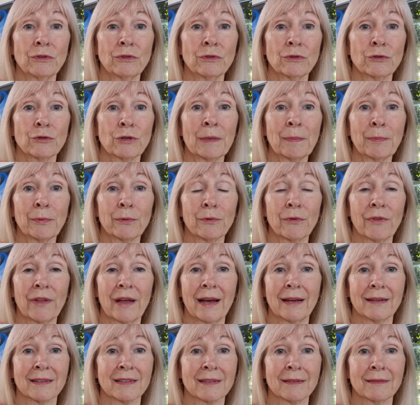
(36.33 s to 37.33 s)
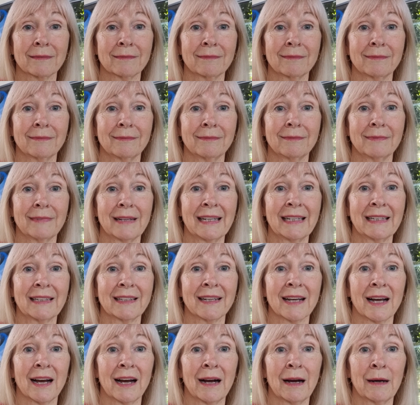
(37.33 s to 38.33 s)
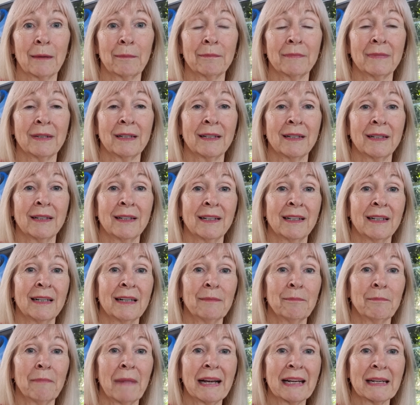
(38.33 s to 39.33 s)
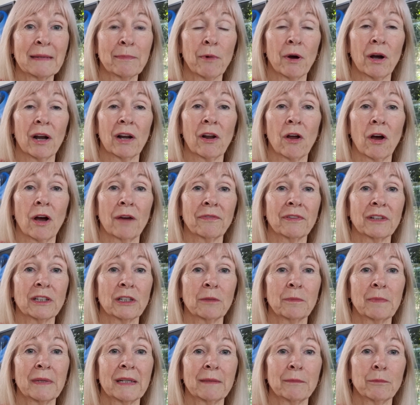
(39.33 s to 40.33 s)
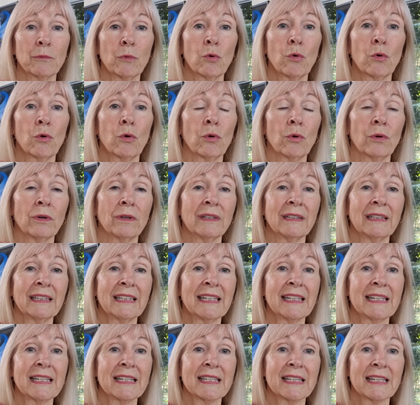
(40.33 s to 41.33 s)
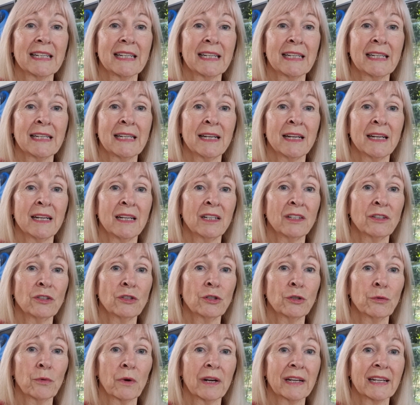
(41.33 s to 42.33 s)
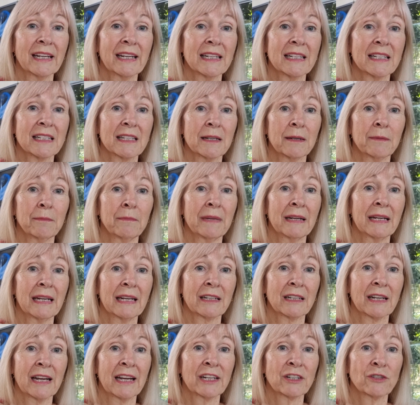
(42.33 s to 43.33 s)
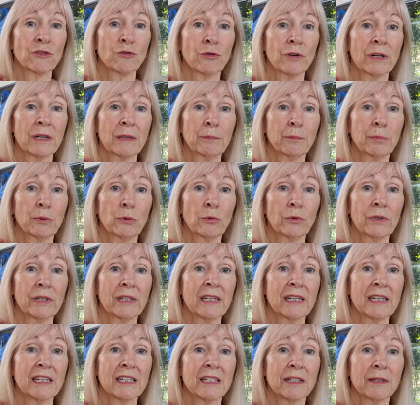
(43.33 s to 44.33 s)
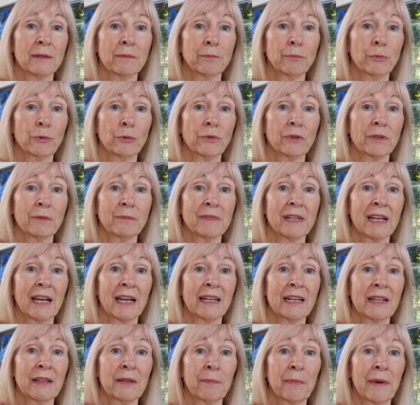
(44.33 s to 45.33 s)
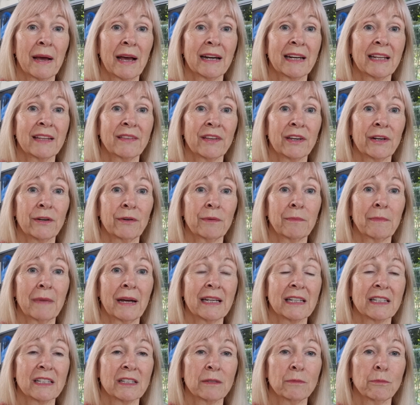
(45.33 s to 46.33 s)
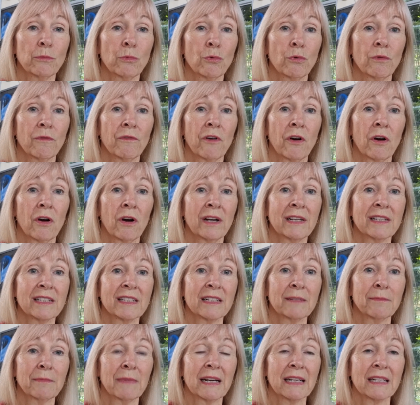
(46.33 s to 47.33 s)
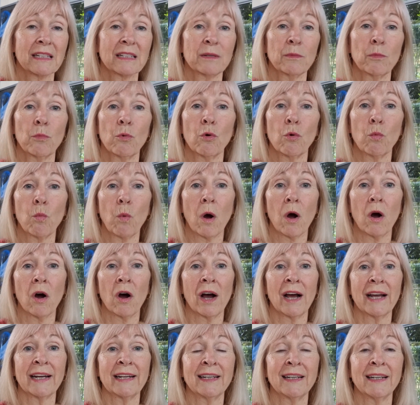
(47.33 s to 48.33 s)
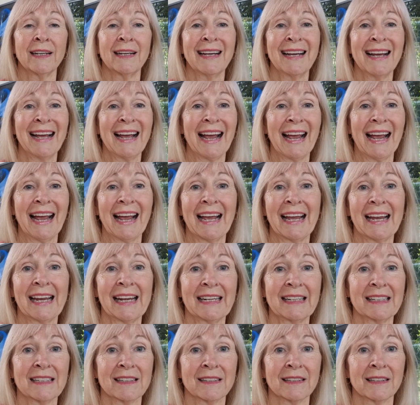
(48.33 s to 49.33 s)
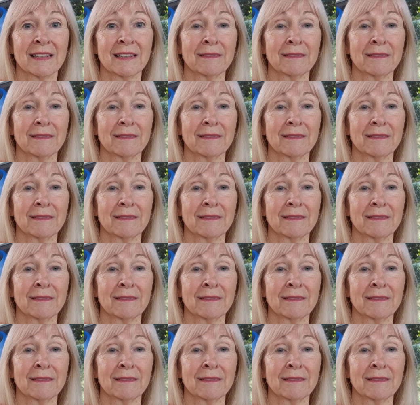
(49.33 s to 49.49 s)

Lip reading: triple that income, make my life a little bit more easy. Do I get some extra employees and put them down in the paddock there and make some more vines and make some more wine and